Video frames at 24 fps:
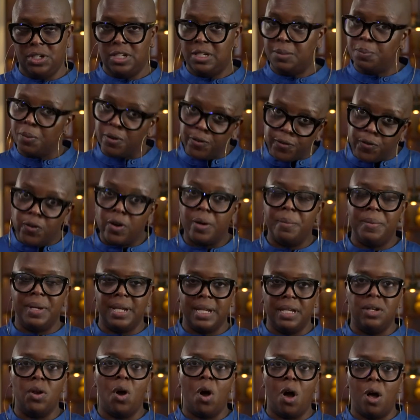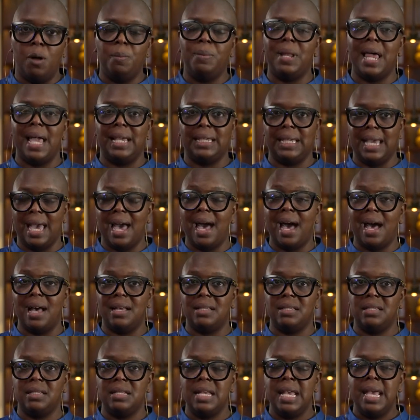She's performing in all Black
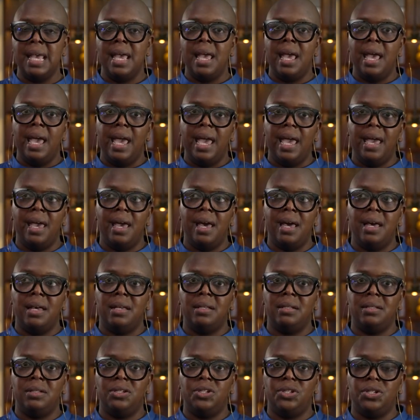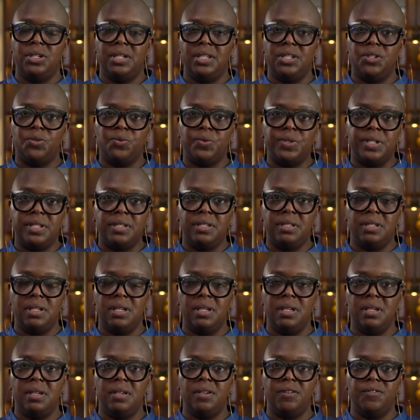casts, and she's
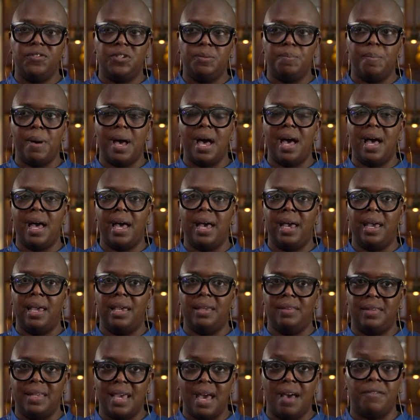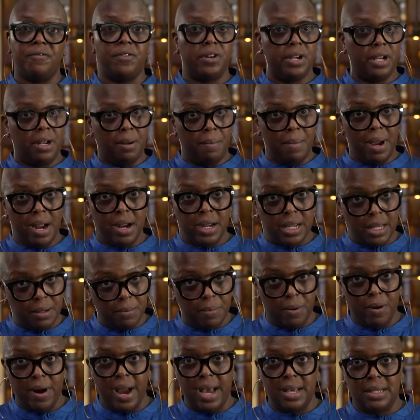received by the
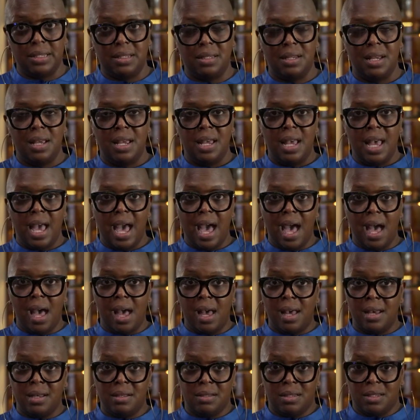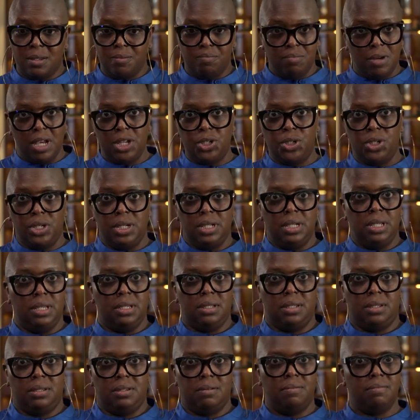African-American press as a
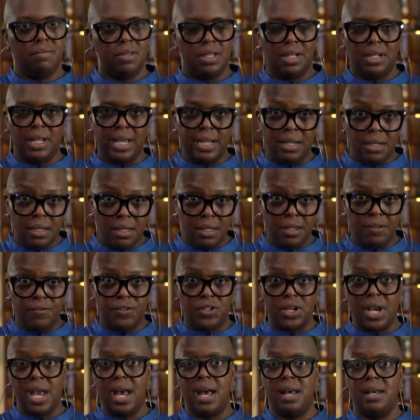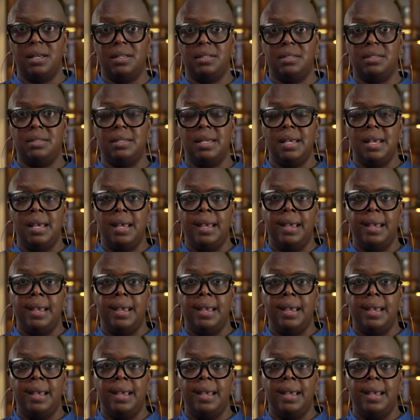genius, the lightning of jazz,